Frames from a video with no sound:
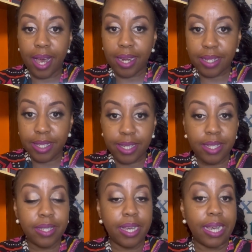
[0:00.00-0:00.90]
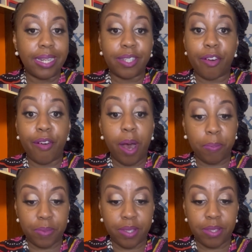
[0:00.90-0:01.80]
until it
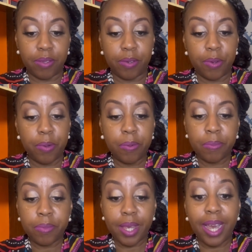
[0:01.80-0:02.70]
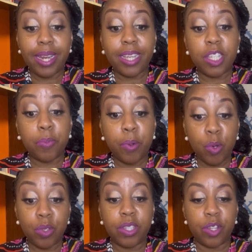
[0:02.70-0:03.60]
erupts, you know, and
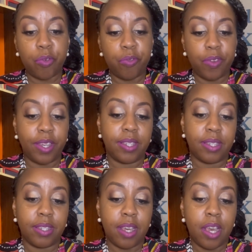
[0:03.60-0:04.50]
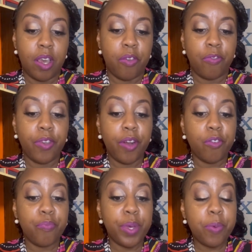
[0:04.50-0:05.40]
explodes in your face. Fear
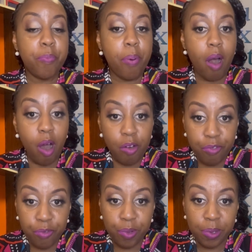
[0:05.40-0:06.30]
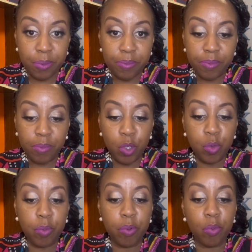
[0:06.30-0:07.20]
of being powerful
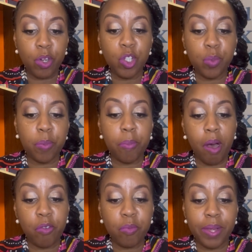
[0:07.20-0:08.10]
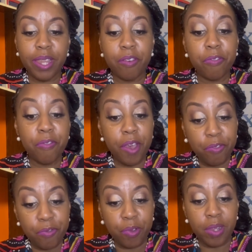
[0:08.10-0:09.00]
most people want to be powerful, but they are
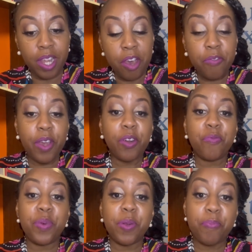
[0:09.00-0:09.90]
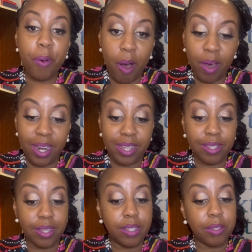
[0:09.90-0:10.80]
fearful. Fear of being powerless.
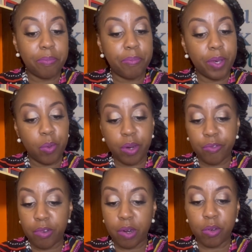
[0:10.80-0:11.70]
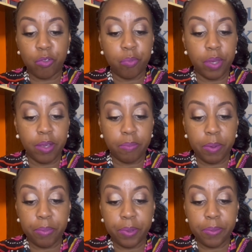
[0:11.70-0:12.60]
That's a big one for a lot of
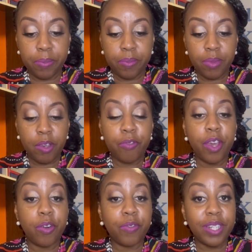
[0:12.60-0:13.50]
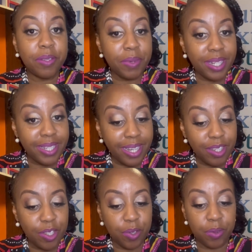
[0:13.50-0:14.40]
people. Fear of
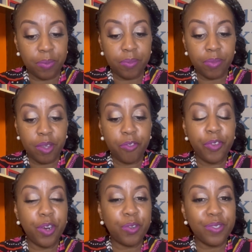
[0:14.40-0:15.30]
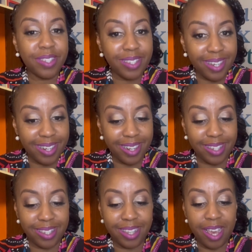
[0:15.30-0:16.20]
intimidation, fear of
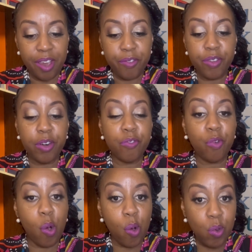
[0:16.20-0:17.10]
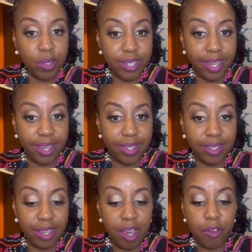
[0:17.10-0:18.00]
sickness, fear of old
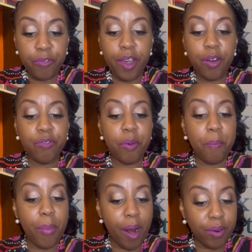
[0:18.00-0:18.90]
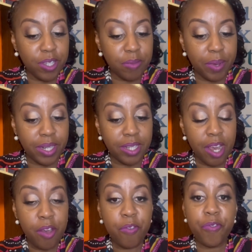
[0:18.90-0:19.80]
age, fear of embarrassment,
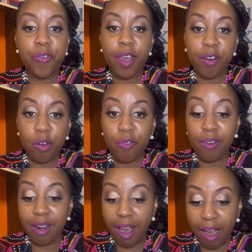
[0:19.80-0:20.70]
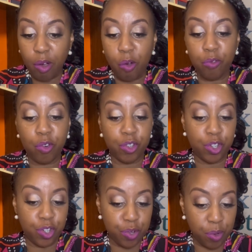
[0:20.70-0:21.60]
fear of lack of
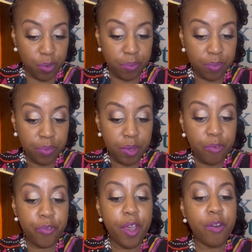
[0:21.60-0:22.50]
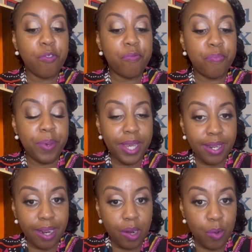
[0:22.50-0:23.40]
control, fear of
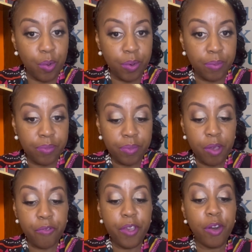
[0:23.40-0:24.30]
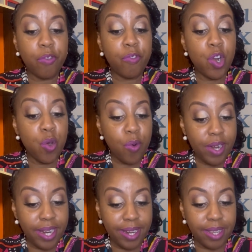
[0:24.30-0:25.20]
being alone, fear of
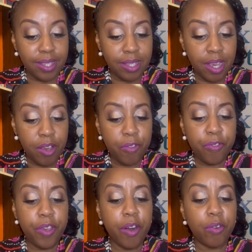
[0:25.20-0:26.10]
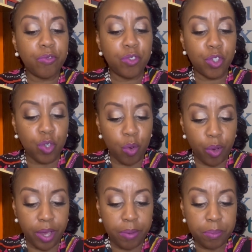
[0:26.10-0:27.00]
loneliness, fear of
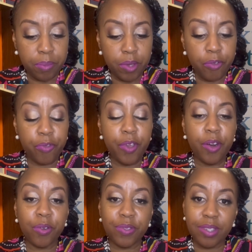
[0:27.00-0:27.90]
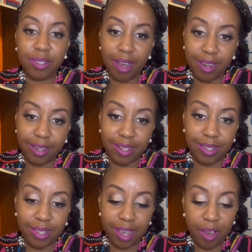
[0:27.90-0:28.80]
joy, fear of
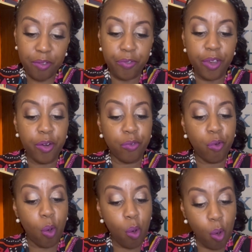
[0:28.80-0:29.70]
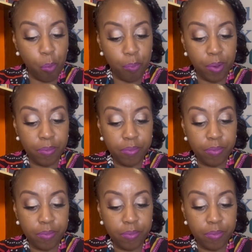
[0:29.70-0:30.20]
sadness, fear of hope,